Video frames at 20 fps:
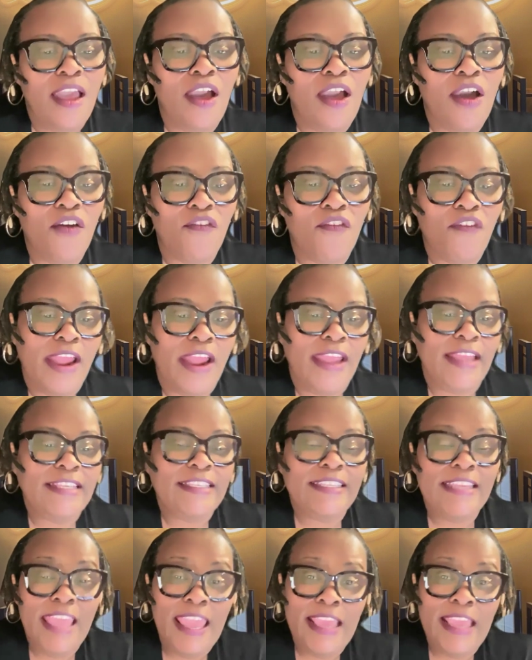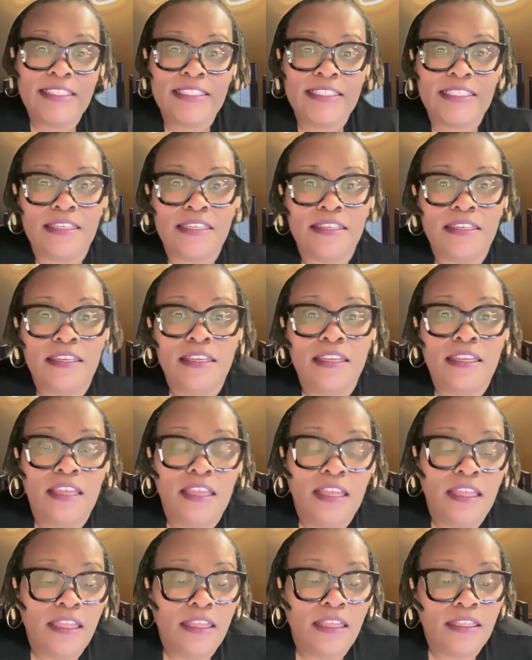All right. Next,
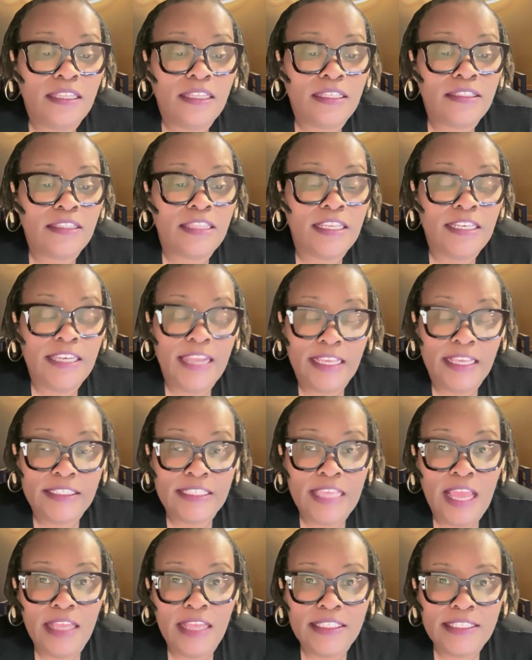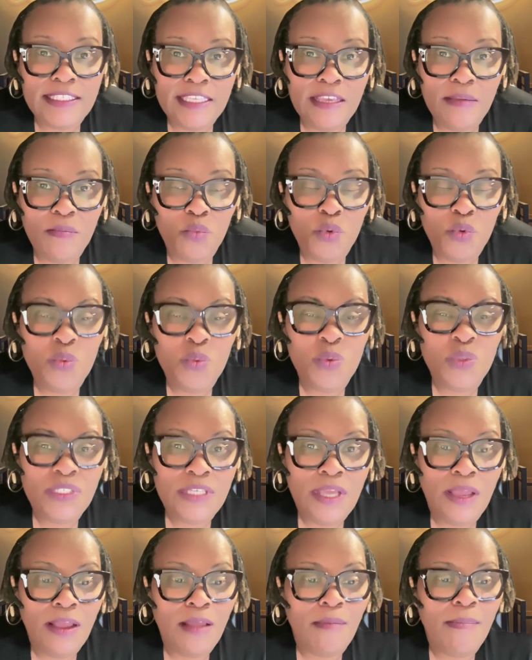the next concept we will
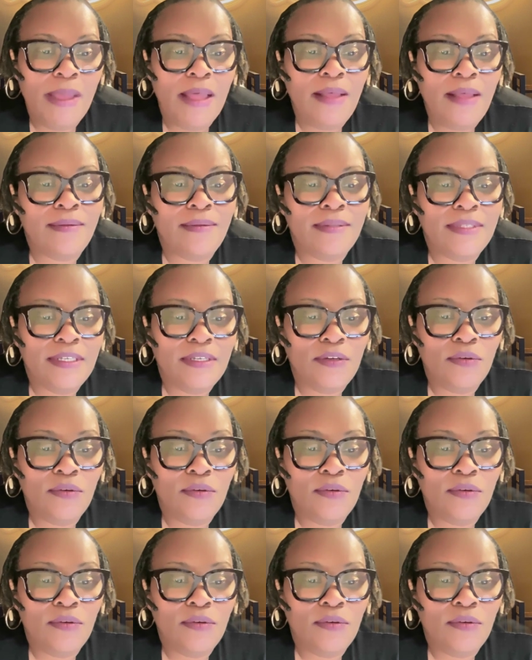talk about